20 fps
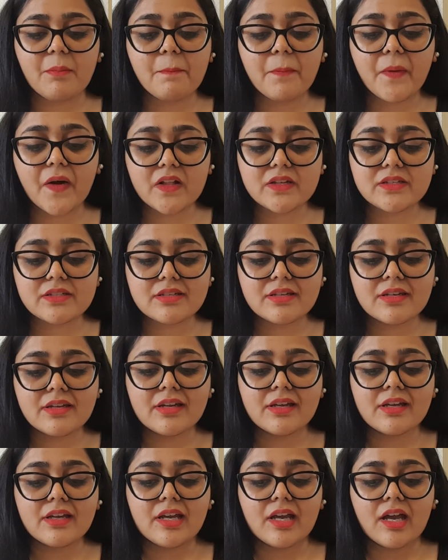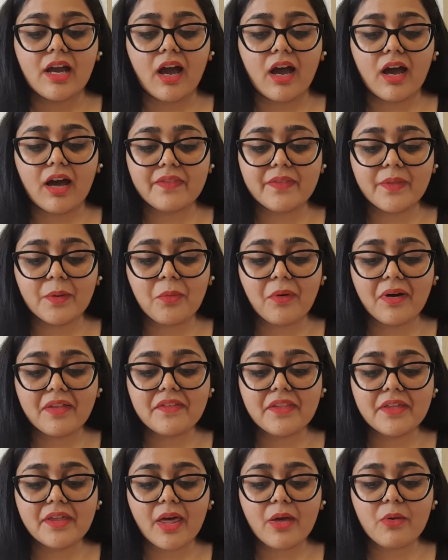But the
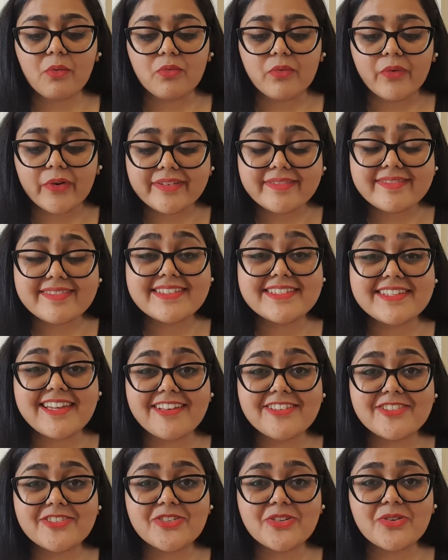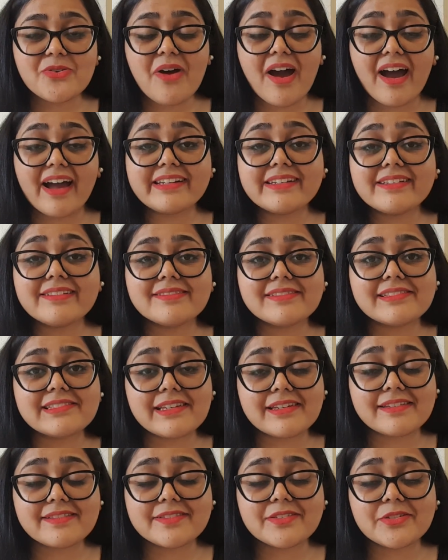one that I would suggest you, highly
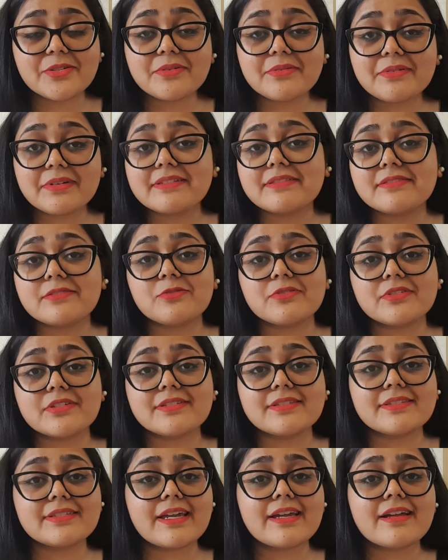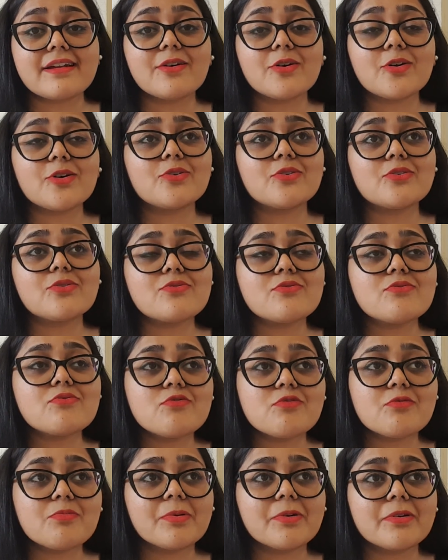suggest you, is to just take a
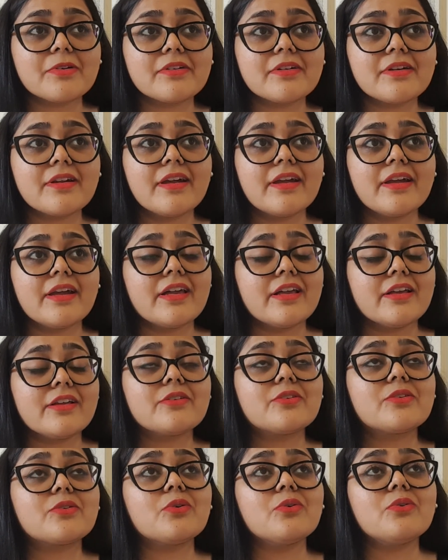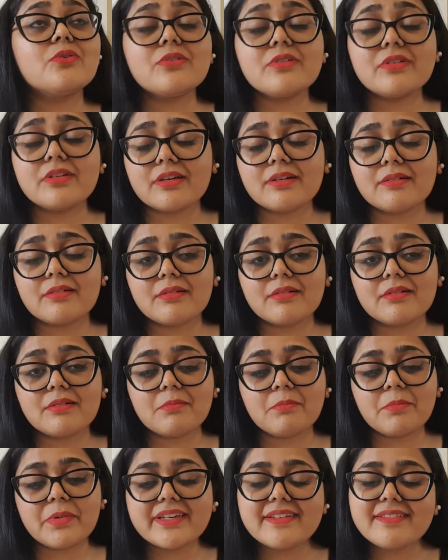Uber. Don't
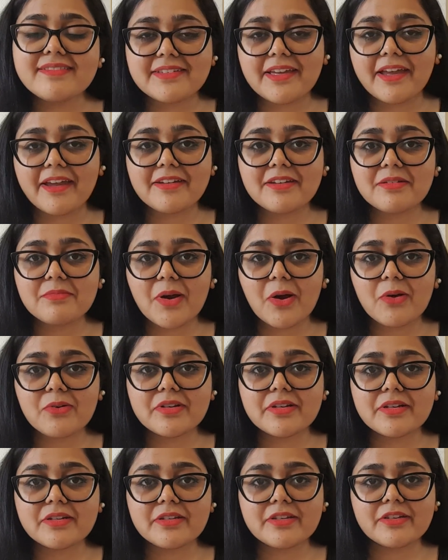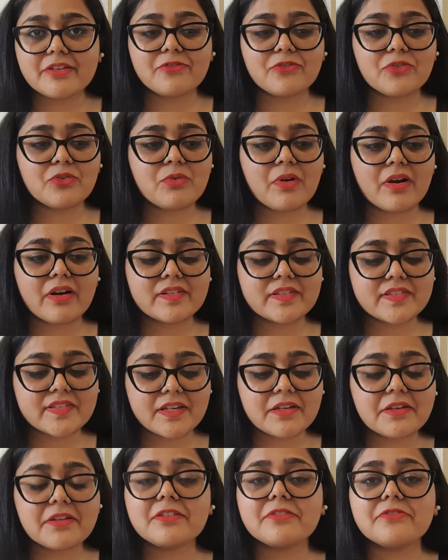be scared about it if you are
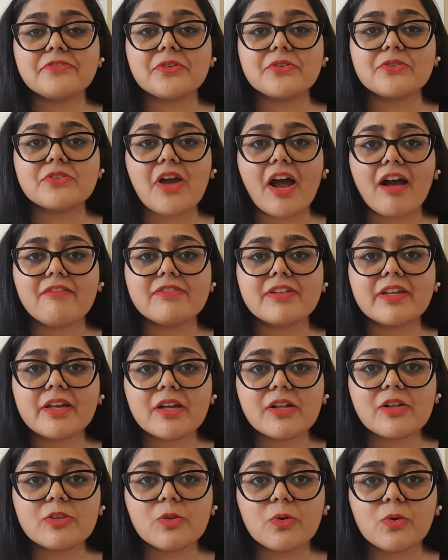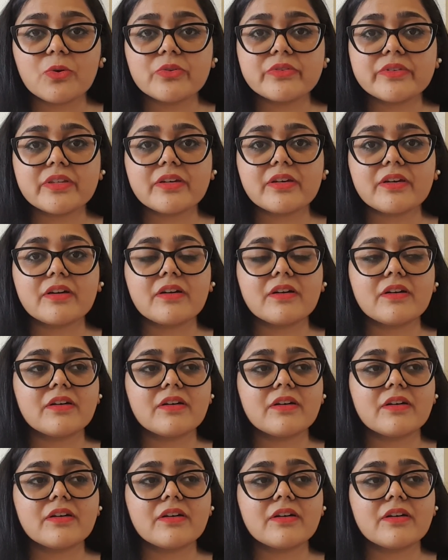single, if you're traveling alone.